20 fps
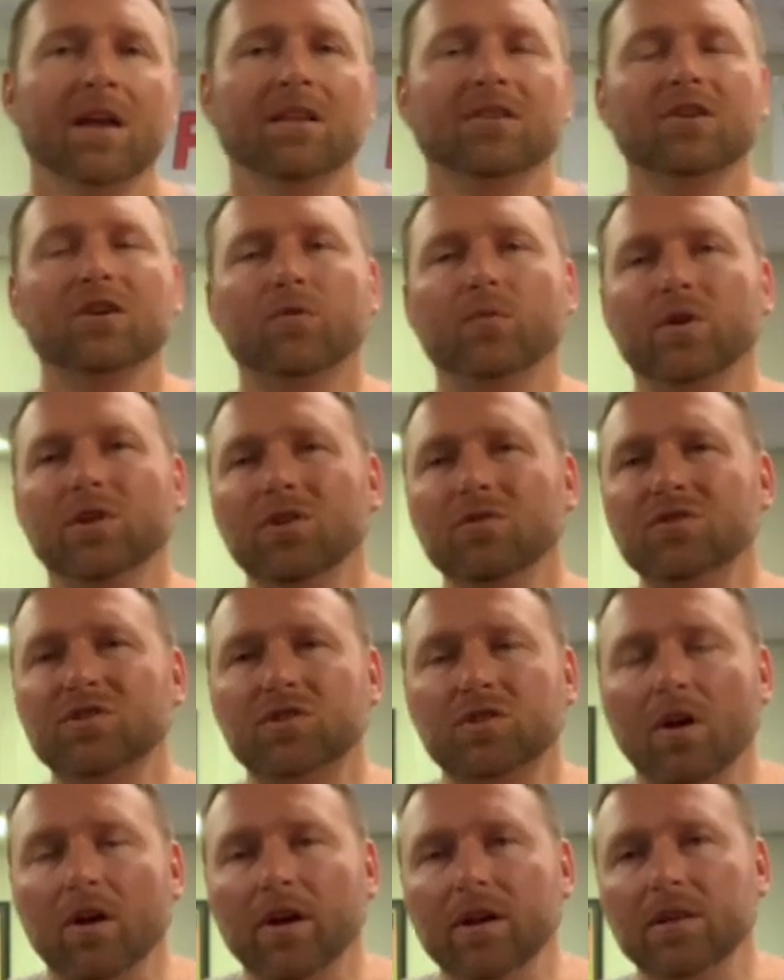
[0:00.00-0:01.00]
Look, when you
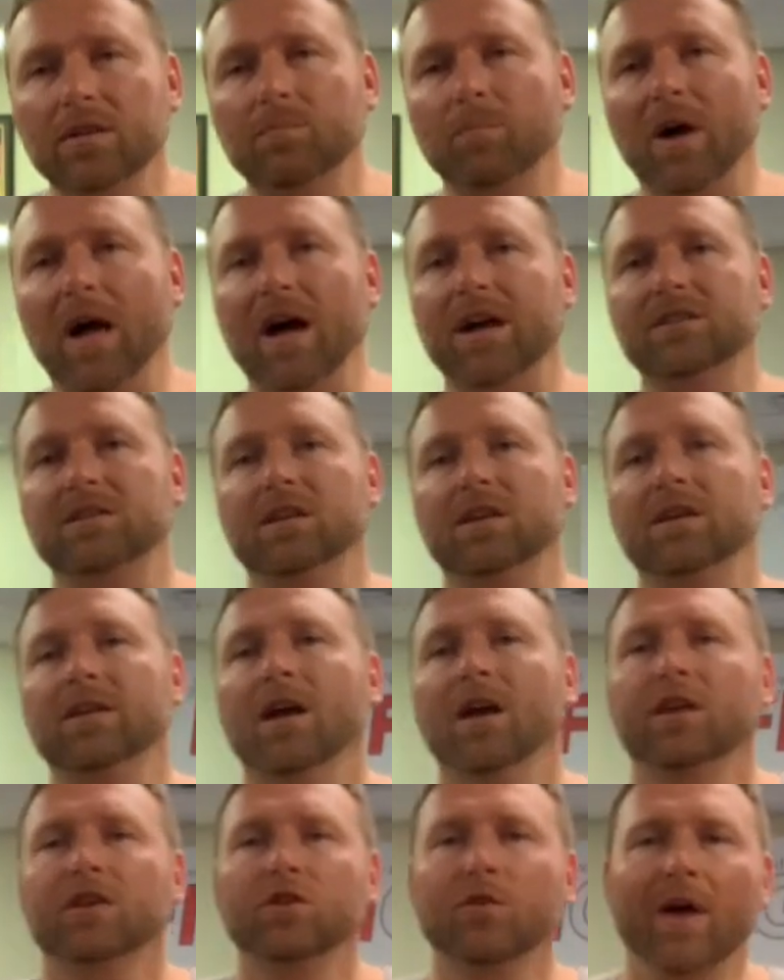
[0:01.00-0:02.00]
started boxing,
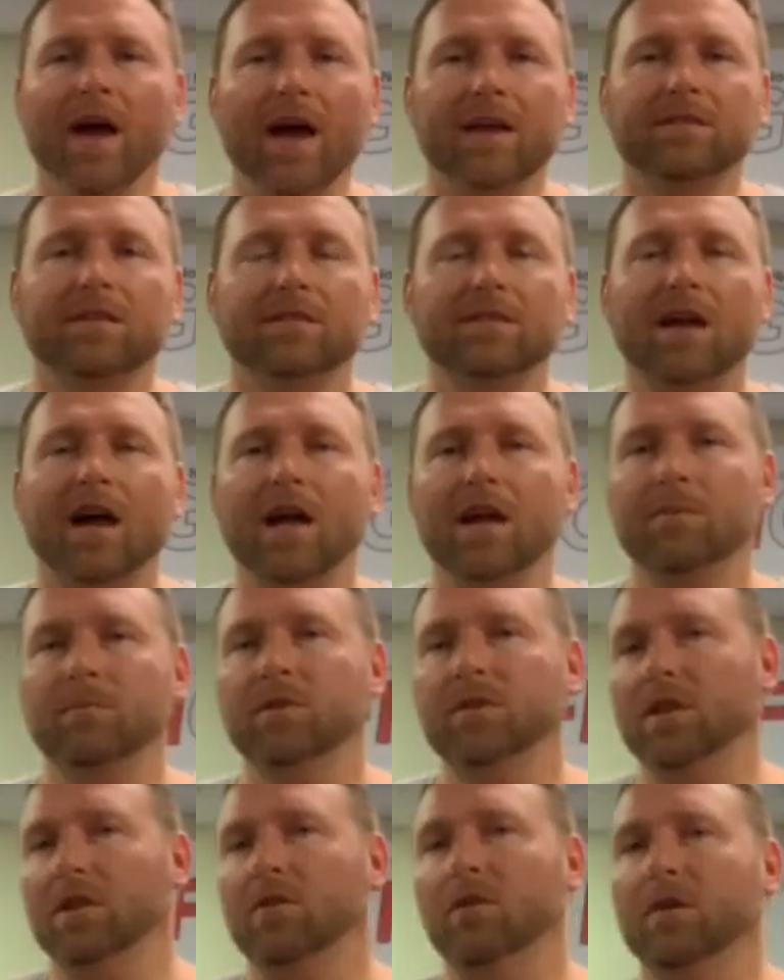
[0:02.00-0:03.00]
you had the time,
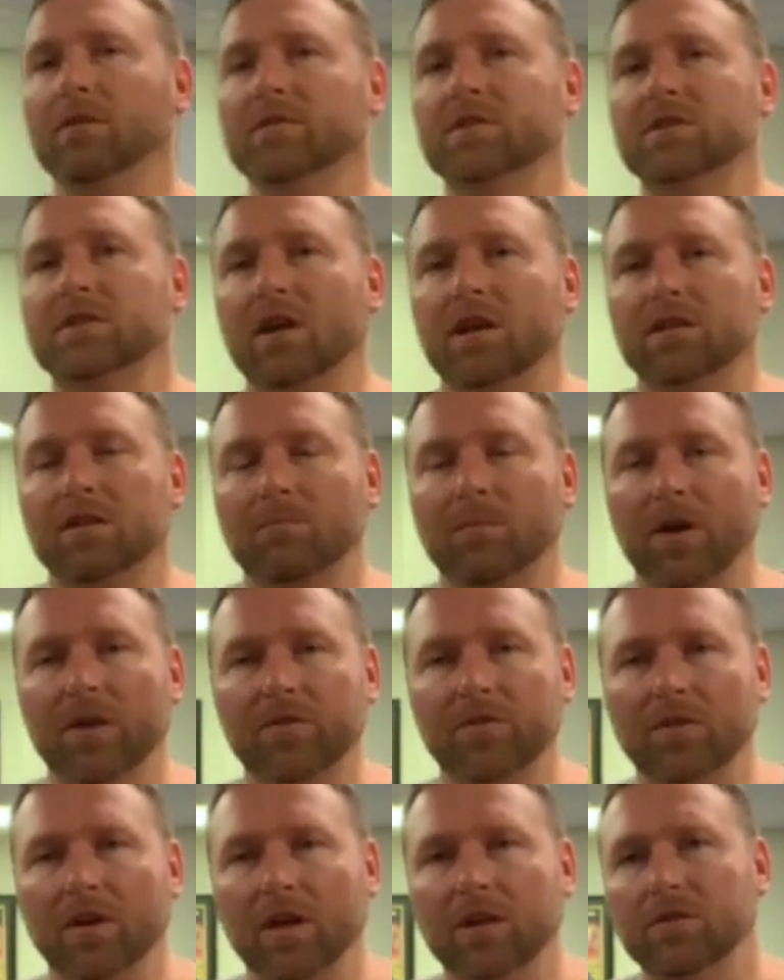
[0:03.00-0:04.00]
and then all of a sudden, a
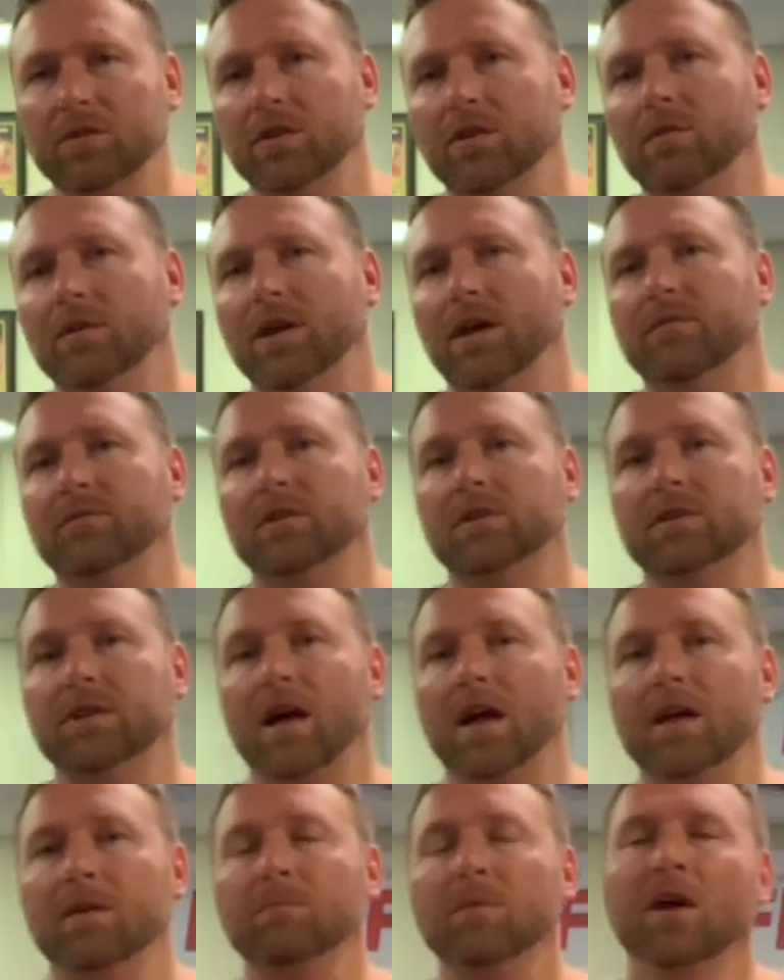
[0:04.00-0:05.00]
month later, you don't have the
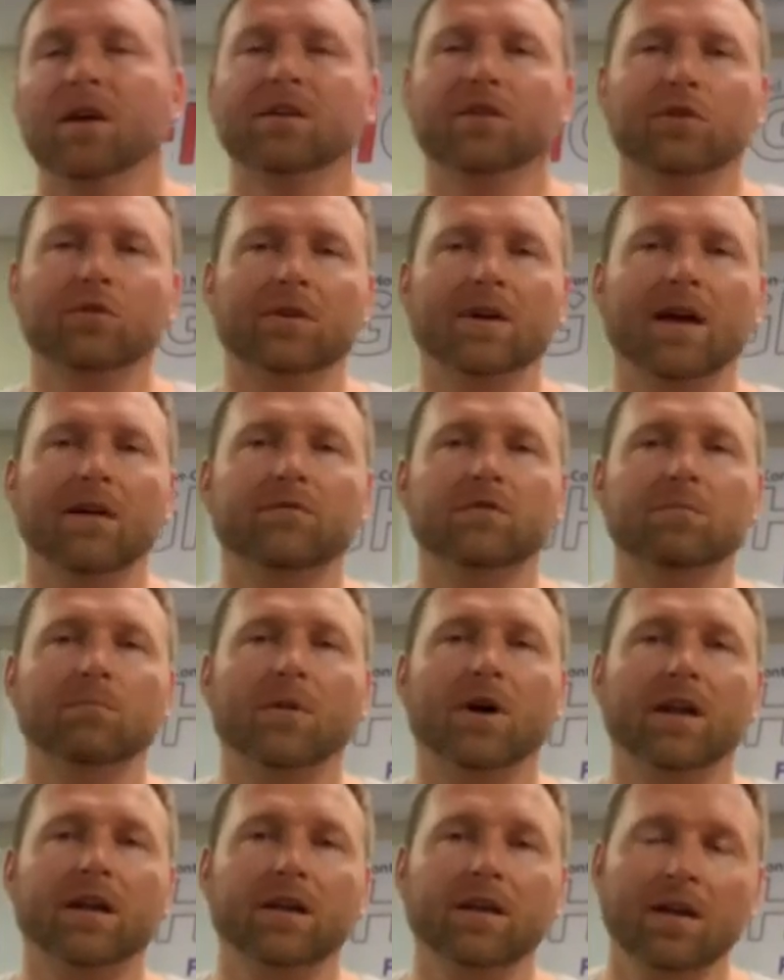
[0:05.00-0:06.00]
time, you don't have the
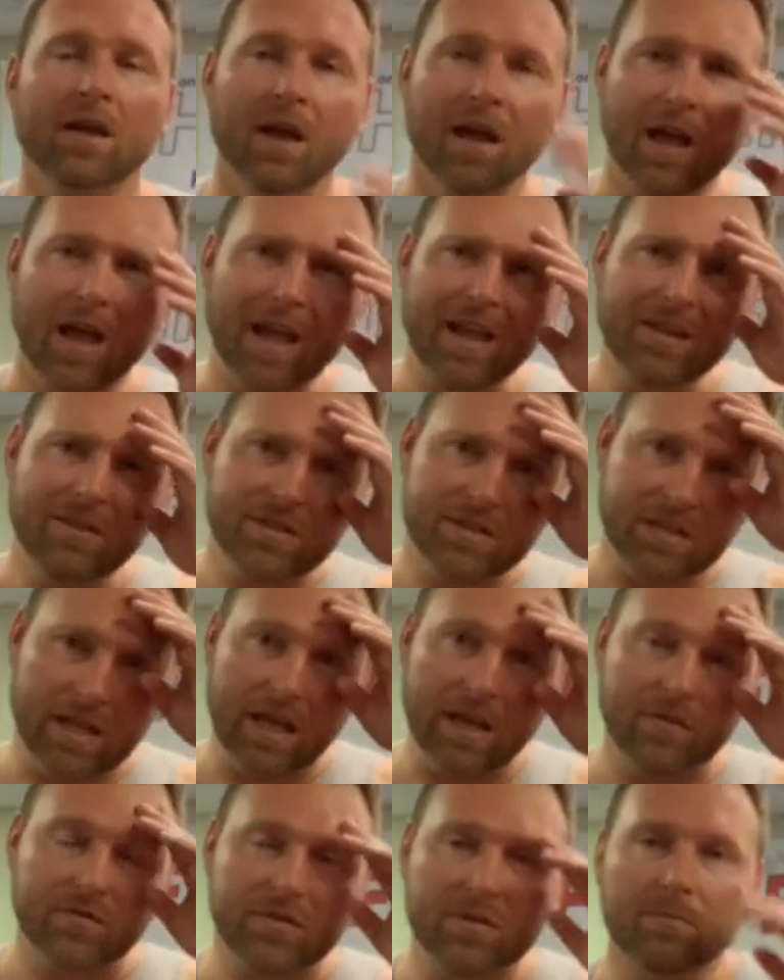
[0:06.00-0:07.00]
money. I
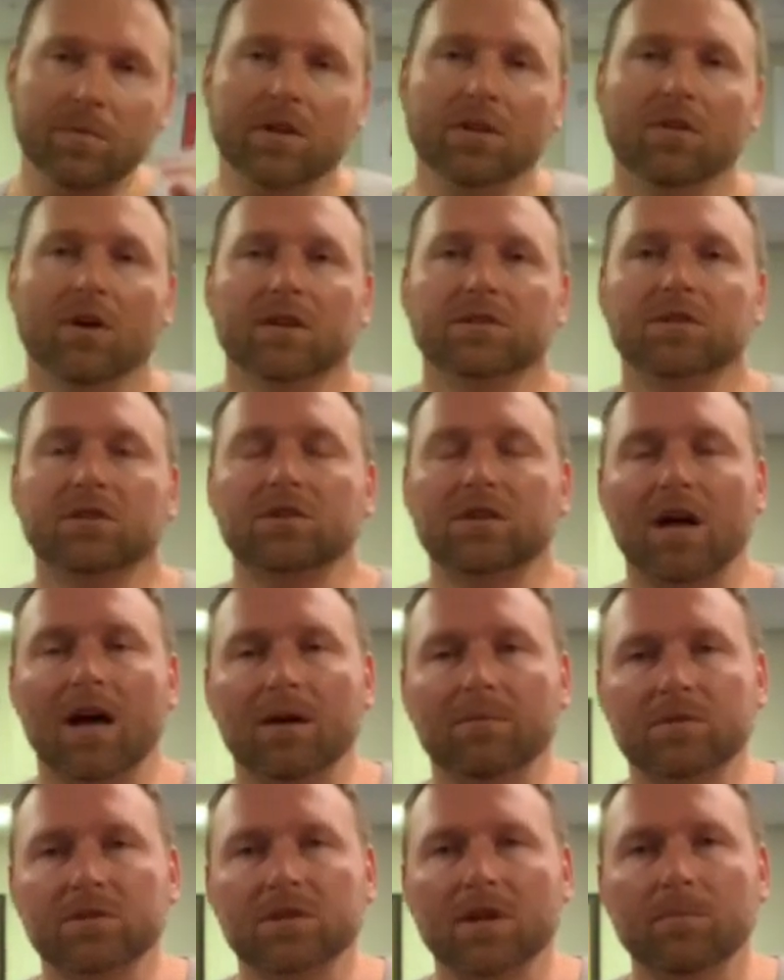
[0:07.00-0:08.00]
understand if somebody lost a
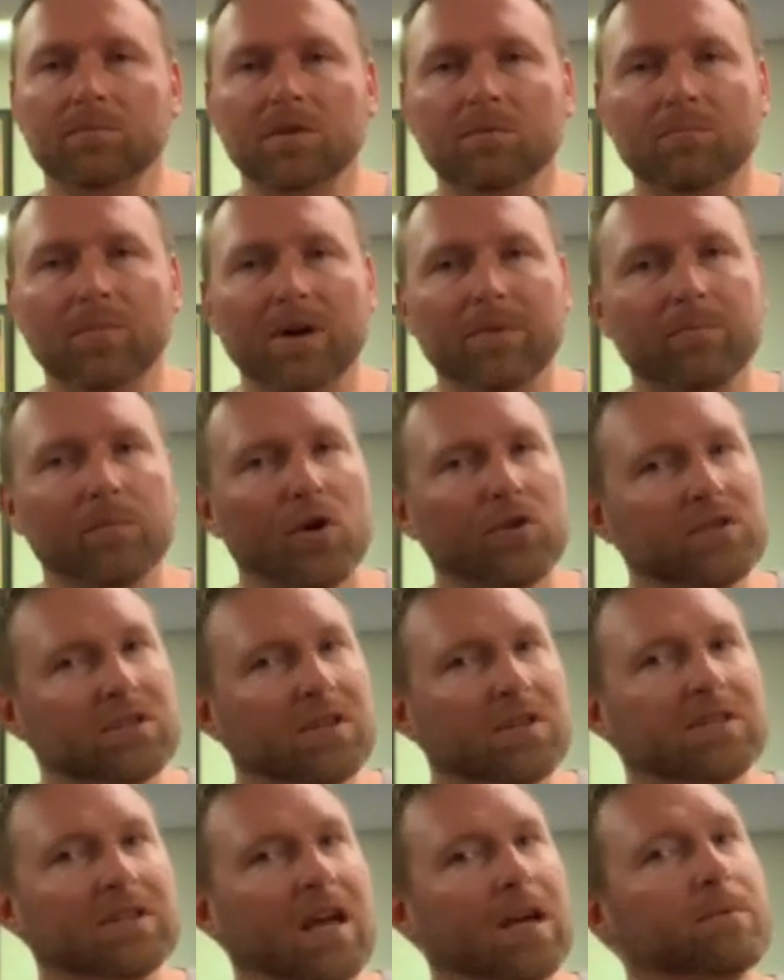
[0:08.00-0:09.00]
job or something, but most of
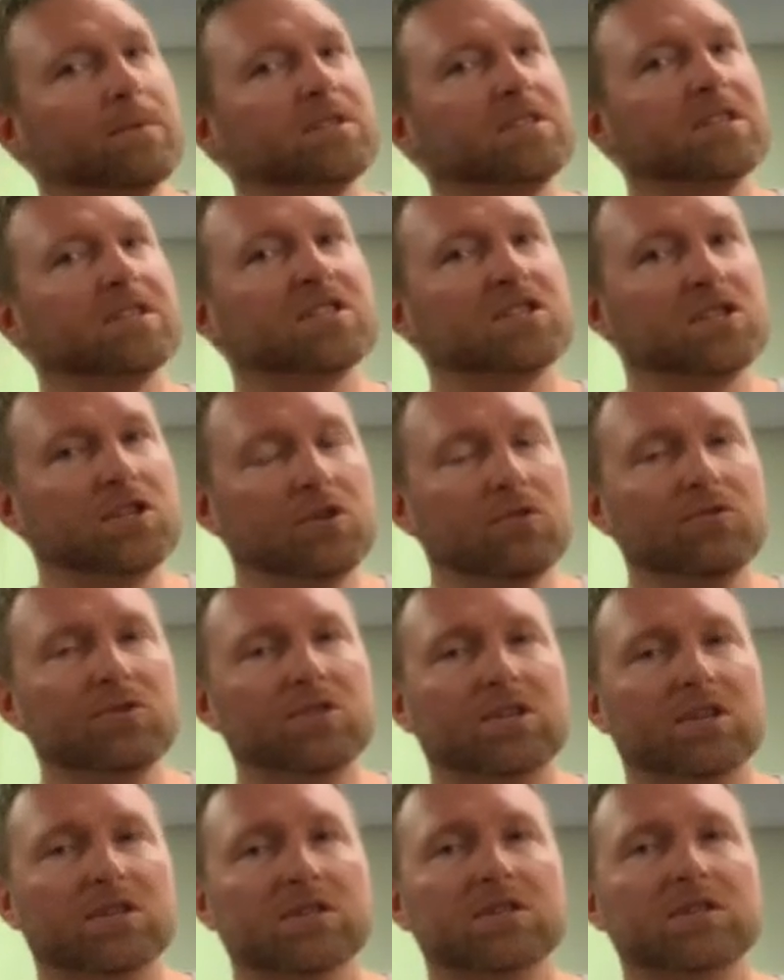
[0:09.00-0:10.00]
the time, it's
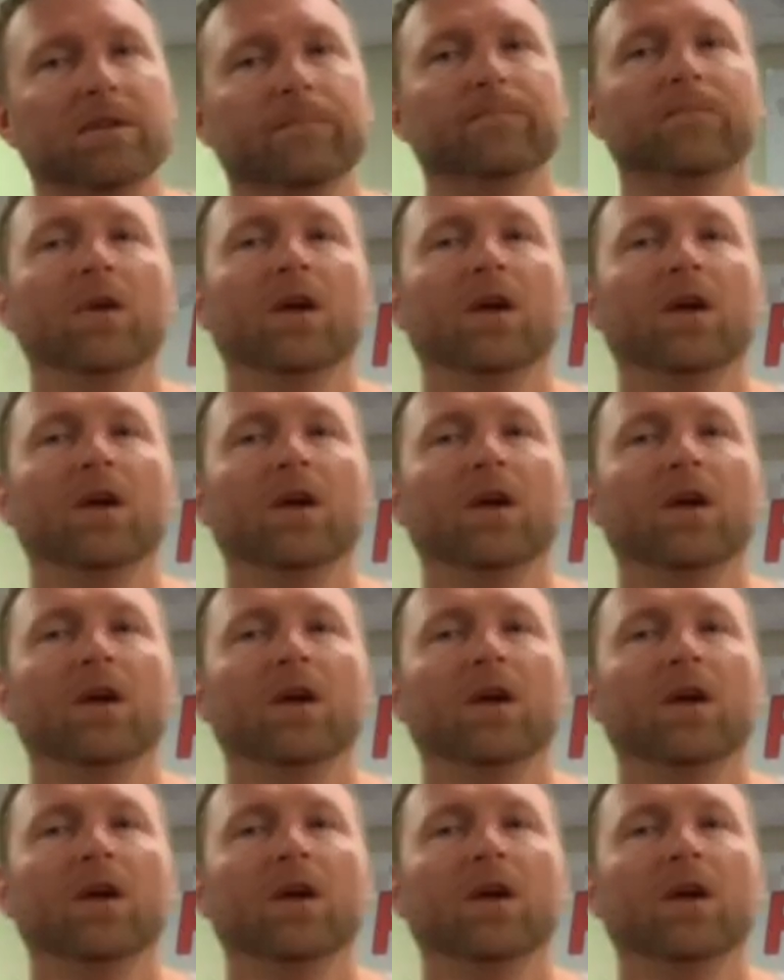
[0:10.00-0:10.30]
excuses